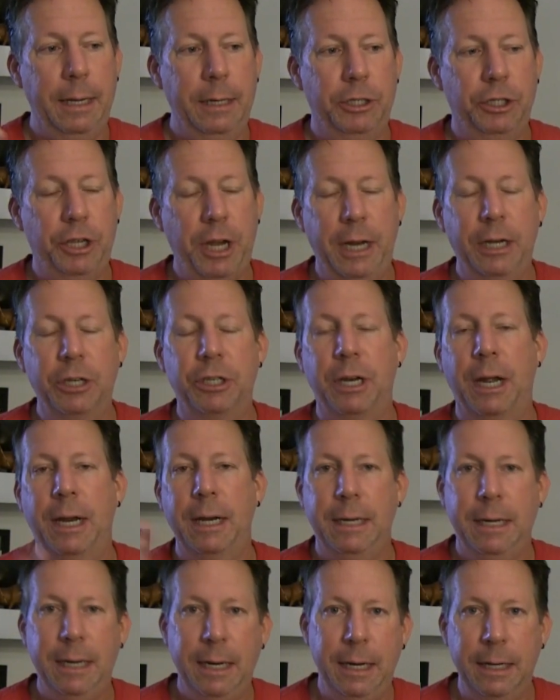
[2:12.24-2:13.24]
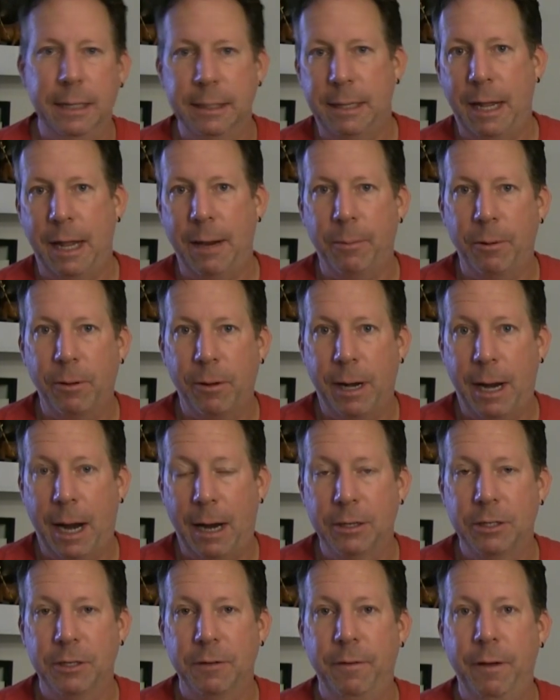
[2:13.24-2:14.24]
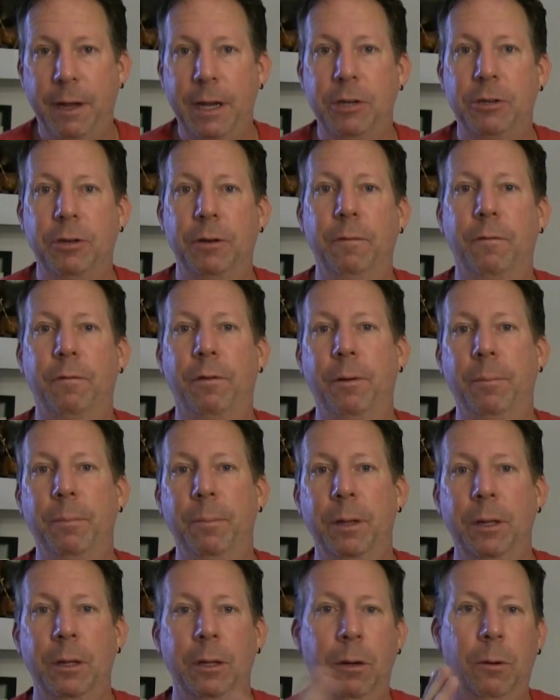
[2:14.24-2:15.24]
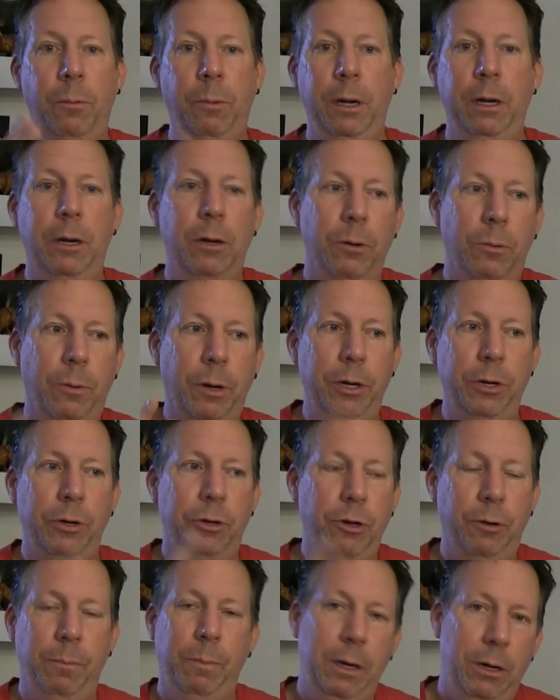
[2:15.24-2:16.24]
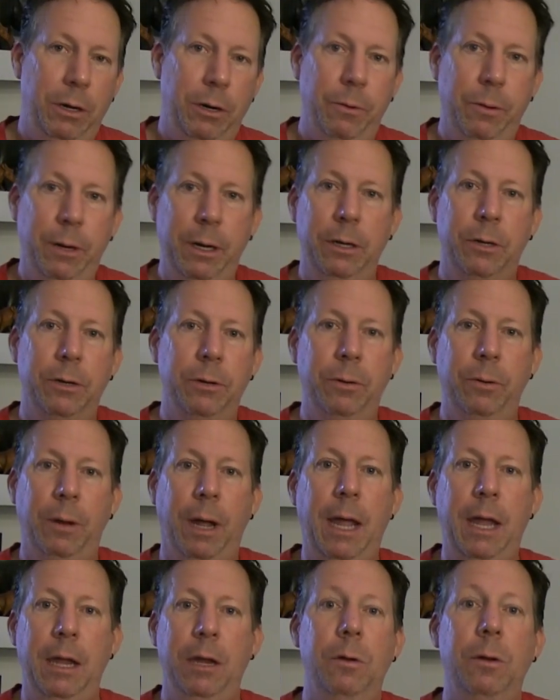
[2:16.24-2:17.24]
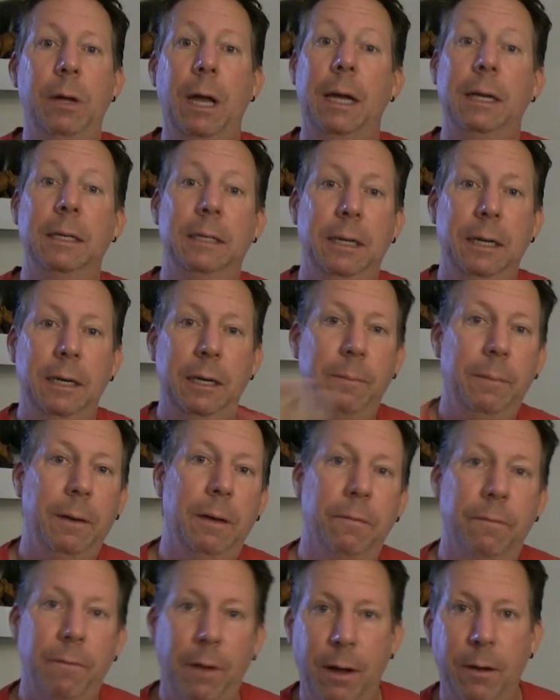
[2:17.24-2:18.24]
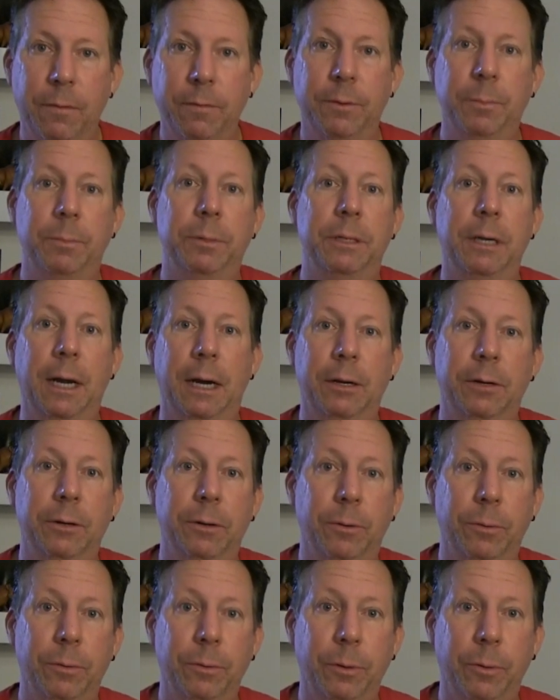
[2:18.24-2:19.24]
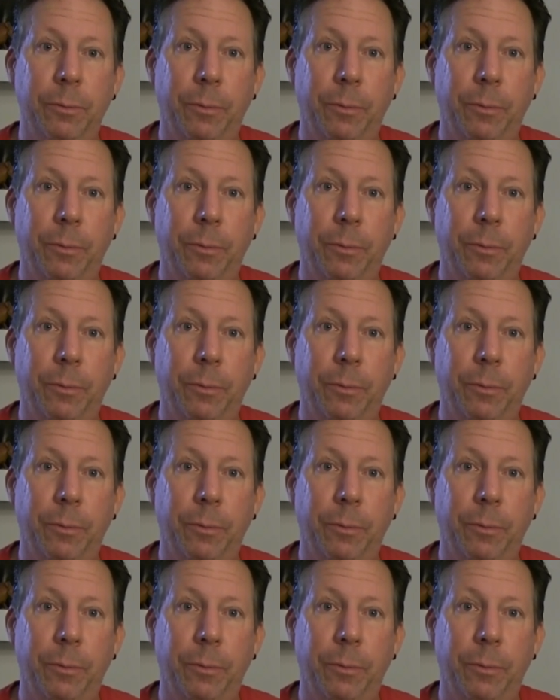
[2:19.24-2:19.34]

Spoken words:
changed ideas, animal conservation, from we know what you should be doing to, hey, you guys need to be involved to protect your own